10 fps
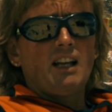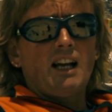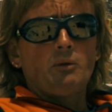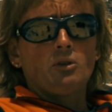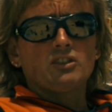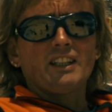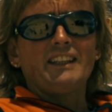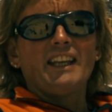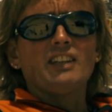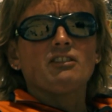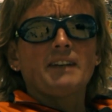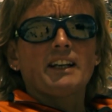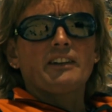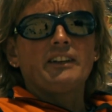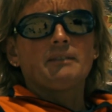I wouldn't say the end of my
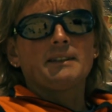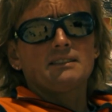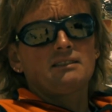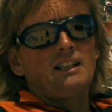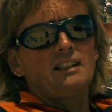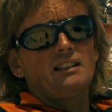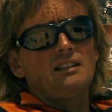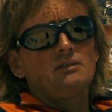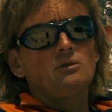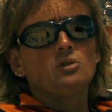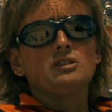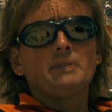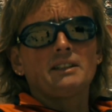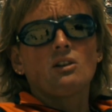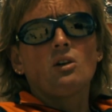career, but like the
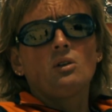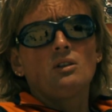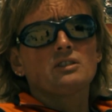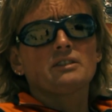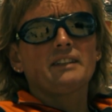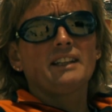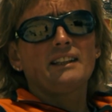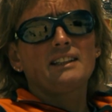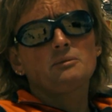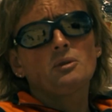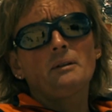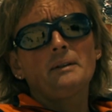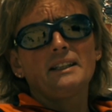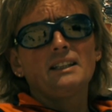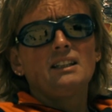ultimate goal or something like that probably.